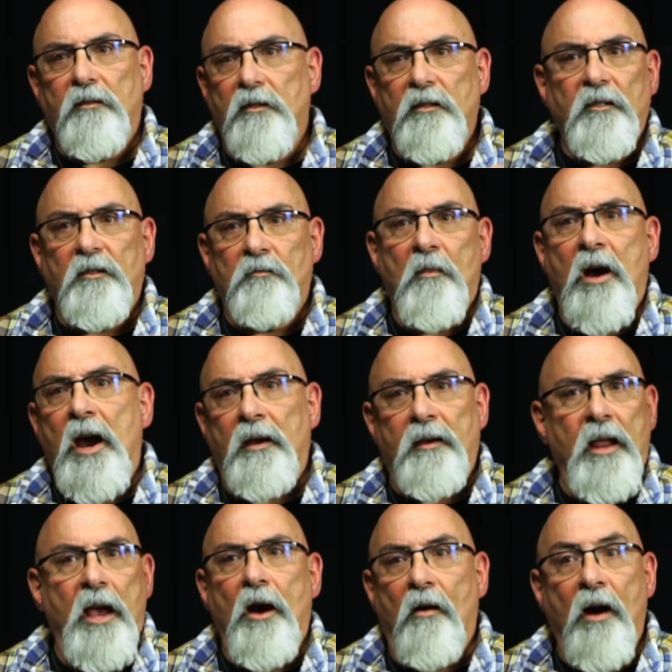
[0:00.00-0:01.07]
This is mine
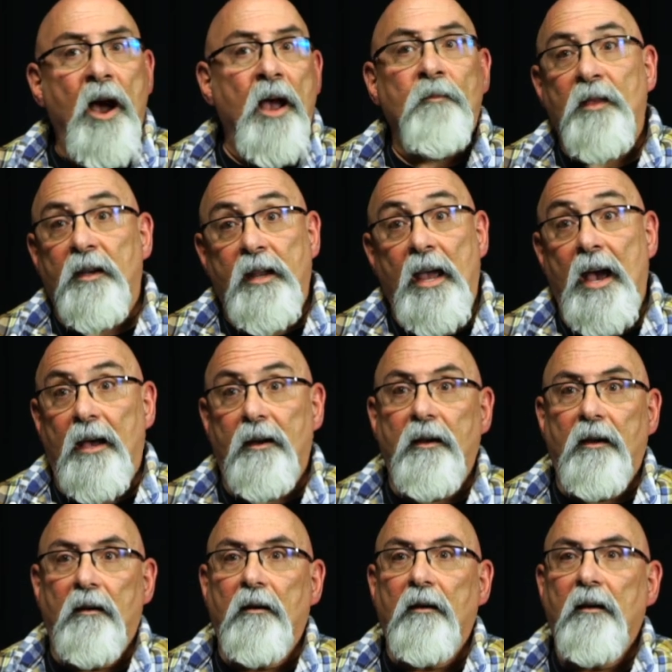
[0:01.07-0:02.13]
now. I'm the dad
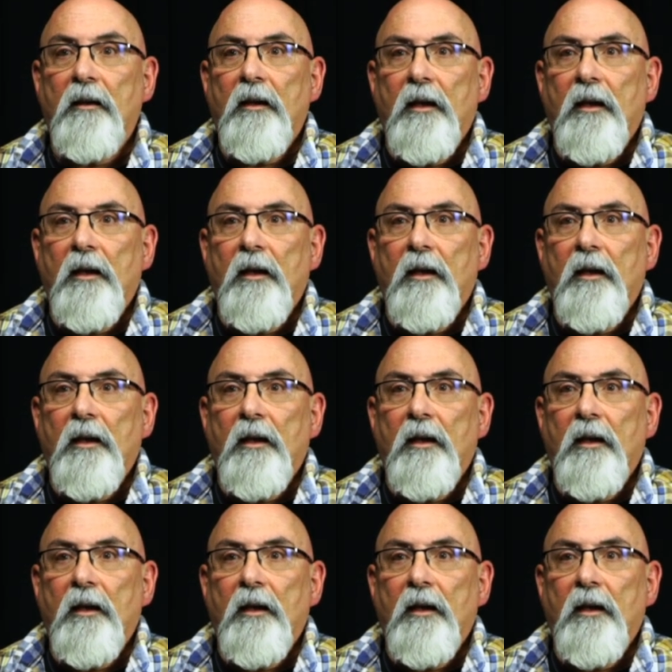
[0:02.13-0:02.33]
here."